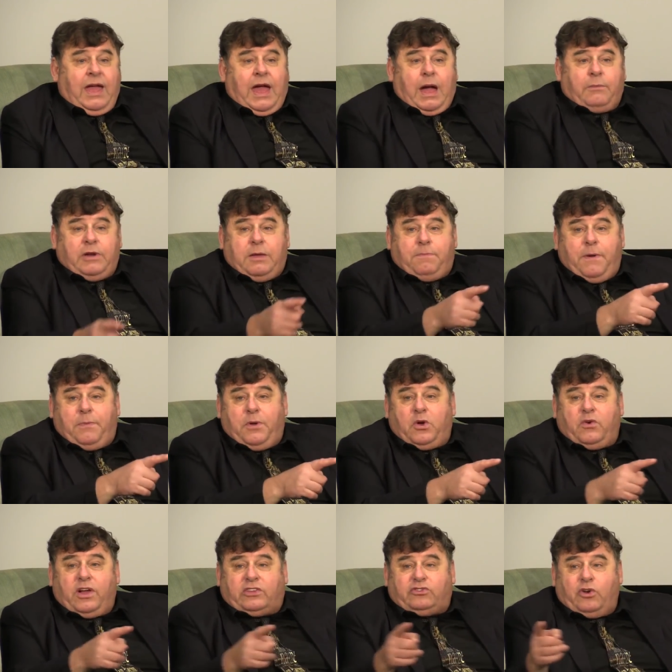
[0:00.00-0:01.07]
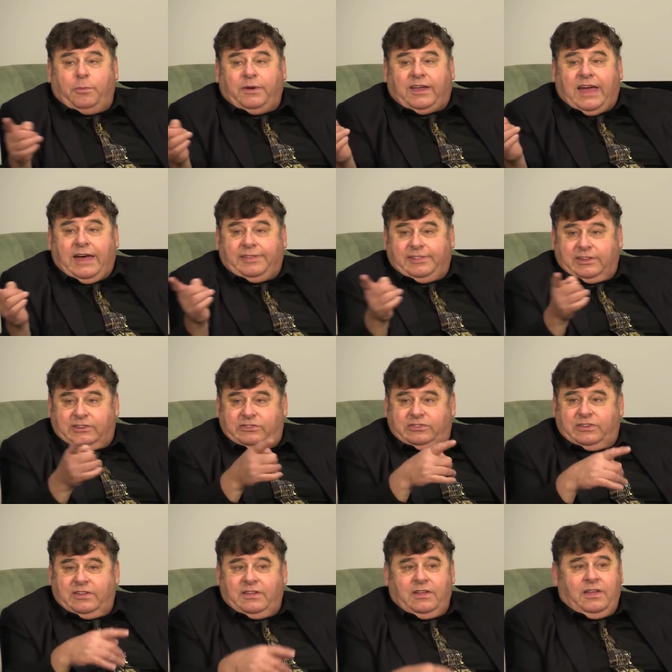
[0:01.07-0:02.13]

How many people here are ex Roman Catholics?